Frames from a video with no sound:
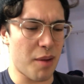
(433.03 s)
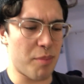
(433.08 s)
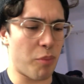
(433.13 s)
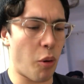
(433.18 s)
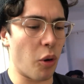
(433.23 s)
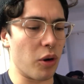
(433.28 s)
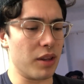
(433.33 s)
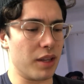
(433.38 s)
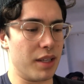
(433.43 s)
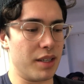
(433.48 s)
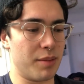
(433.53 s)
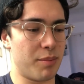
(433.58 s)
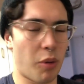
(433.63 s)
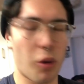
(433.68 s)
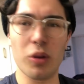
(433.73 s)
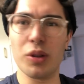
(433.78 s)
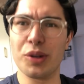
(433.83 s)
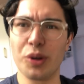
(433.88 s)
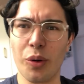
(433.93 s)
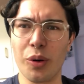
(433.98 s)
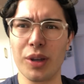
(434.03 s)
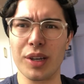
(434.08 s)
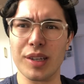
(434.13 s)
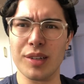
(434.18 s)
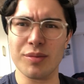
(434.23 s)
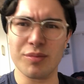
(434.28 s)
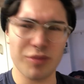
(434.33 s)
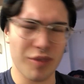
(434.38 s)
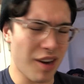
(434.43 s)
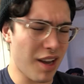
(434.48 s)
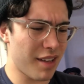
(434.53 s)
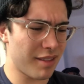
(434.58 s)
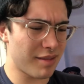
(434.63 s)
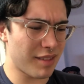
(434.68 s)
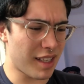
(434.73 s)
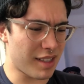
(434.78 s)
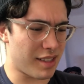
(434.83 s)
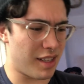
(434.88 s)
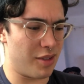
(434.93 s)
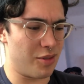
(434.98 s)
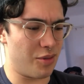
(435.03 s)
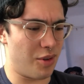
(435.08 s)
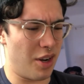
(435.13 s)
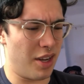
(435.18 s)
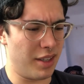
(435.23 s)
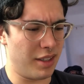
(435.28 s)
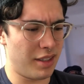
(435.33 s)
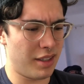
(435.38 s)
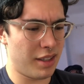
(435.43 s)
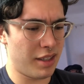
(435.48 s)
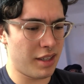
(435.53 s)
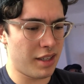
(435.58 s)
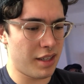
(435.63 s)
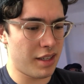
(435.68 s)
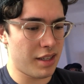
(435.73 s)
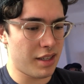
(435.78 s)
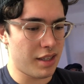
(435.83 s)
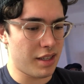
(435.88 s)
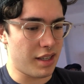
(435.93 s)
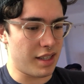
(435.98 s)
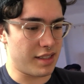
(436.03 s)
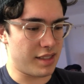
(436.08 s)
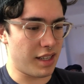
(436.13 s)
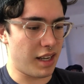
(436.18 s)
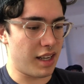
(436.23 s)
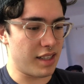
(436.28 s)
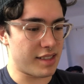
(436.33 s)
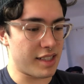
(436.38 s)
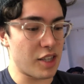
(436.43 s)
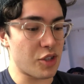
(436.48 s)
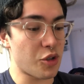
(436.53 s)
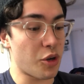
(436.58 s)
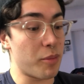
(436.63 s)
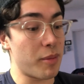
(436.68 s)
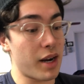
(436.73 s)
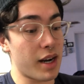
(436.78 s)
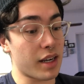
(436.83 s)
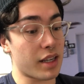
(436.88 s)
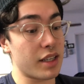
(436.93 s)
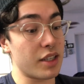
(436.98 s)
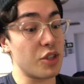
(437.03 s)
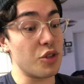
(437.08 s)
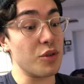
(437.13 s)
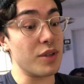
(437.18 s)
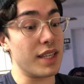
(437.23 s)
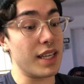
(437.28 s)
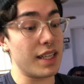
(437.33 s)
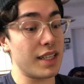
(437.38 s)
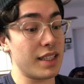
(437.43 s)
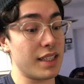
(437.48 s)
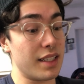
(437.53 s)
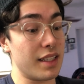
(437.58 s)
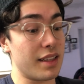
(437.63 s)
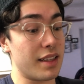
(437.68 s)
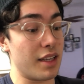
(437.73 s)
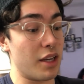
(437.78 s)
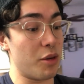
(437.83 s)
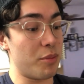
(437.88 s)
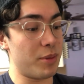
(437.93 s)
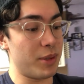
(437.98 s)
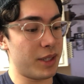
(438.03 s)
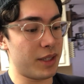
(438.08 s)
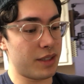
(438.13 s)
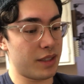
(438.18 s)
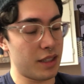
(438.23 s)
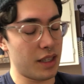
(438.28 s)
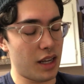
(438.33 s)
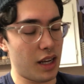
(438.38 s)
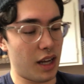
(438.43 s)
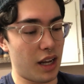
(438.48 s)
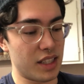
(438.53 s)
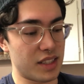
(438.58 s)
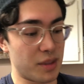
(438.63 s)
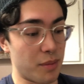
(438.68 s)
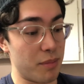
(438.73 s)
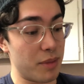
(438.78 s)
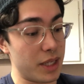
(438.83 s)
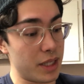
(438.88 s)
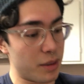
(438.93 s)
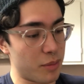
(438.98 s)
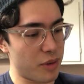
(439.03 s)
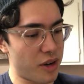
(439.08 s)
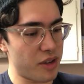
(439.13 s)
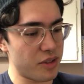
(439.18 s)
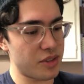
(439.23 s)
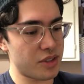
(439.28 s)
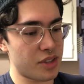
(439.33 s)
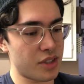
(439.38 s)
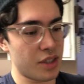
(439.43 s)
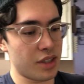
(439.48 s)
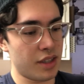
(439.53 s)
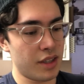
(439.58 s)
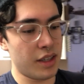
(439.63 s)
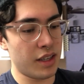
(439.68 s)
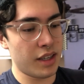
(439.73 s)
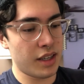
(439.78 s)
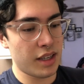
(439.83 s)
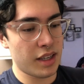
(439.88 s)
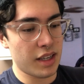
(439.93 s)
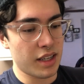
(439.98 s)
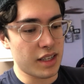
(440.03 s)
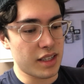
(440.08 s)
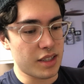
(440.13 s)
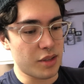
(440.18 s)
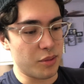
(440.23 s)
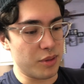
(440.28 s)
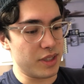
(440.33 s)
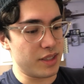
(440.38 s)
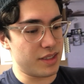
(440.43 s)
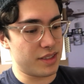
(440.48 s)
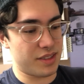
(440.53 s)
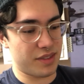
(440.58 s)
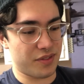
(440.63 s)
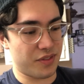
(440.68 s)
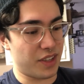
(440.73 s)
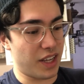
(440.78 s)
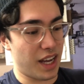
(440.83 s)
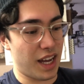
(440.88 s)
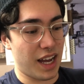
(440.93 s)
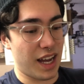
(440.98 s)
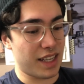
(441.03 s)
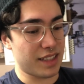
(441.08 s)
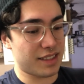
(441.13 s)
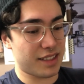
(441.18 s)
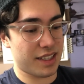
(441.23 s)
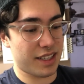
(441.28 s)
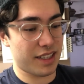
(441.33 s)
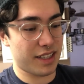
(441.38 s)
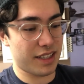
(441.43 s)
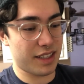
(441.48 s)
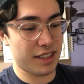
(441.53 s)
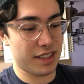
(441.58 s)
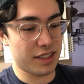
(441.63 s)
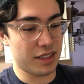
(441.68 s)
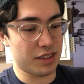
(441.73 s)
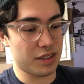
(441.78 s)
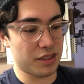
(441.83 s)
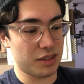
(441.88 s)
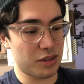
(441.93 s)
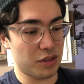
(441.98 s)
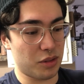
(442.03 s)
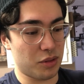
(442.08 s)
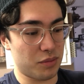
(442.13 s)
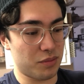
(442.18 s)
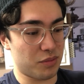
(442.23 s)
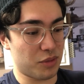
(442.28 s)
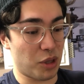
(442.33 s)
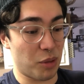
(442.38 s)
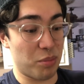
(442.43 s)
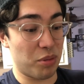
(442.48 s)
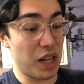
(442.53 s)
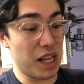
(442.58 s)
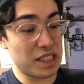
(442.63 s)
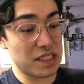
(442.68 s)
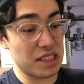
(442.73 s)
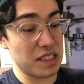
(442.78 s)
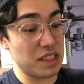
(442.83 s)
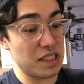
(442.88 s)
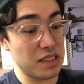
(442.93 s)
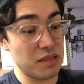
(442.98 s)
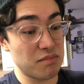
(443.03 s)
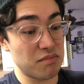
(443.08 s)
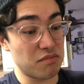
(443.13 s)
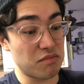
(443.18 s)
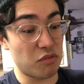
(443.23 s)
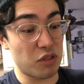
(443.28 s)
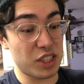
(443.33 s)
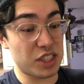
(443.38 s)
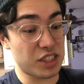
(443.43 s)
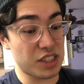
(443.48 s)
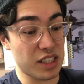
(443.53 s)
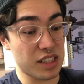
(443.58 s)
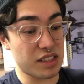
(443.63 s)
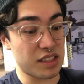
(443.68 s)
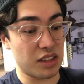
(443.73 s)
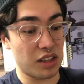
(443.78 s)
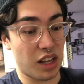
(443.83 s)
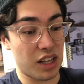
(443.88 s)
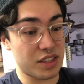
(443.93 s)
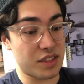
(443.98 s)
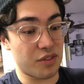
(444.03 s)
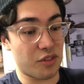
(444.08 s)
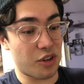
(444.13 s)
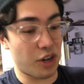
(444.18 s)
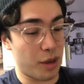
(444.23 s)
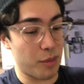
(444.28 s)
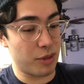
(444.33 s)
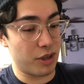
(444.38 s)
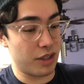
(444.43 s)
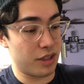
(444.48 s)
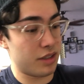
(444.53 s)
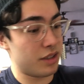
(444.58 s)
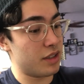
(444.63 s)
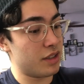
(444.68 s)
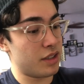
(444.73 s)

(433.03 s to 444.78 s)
Portland, Oregon, right? That sounds right. It's Central America, New Guinea, and Ethiopian. It's a medium roast. We've got complexity, richness, and lots of crema.